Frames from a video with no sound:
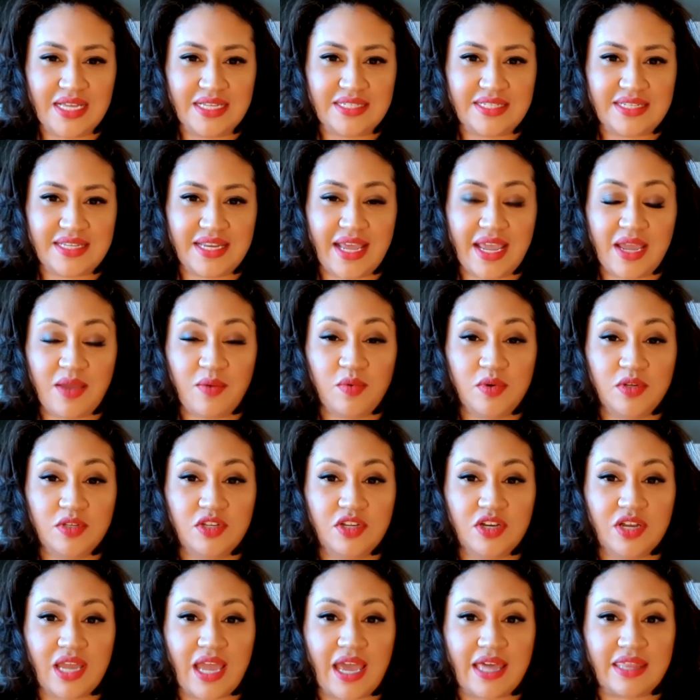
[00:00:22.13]
Today, we'll
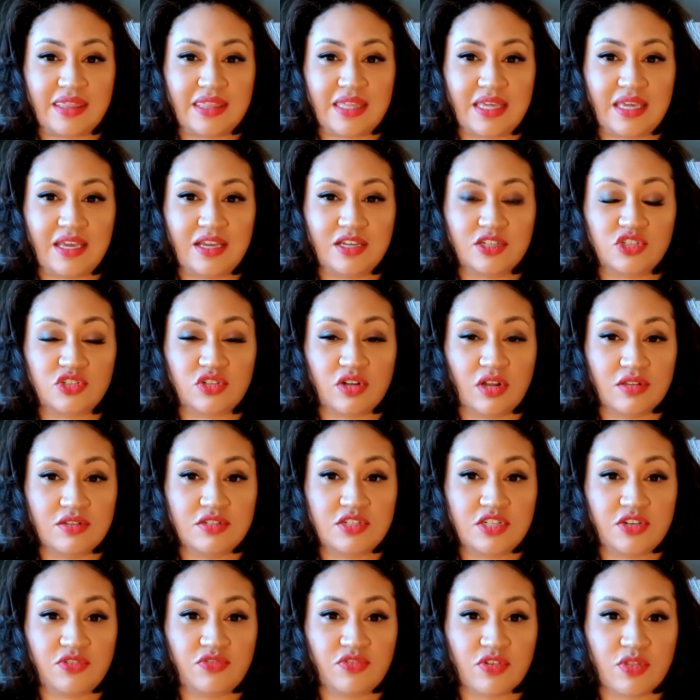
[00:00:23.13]
look at the
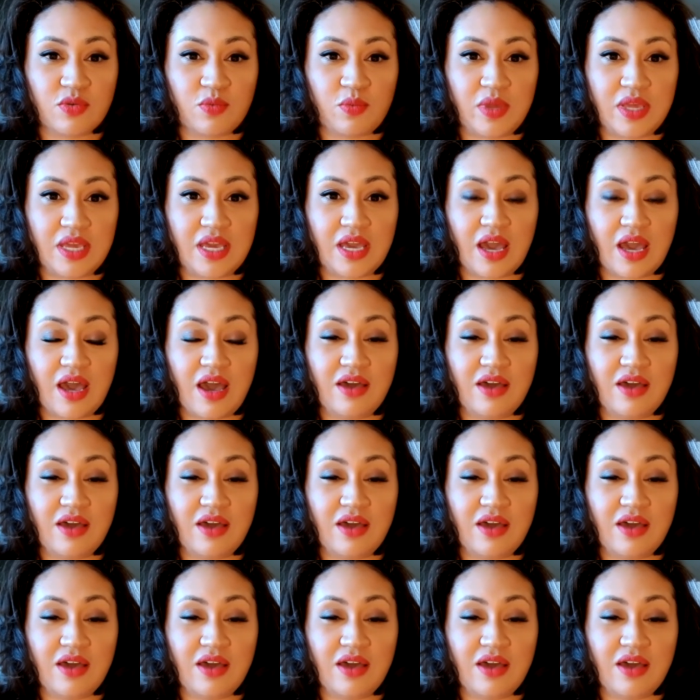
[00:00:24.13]
astrology for the week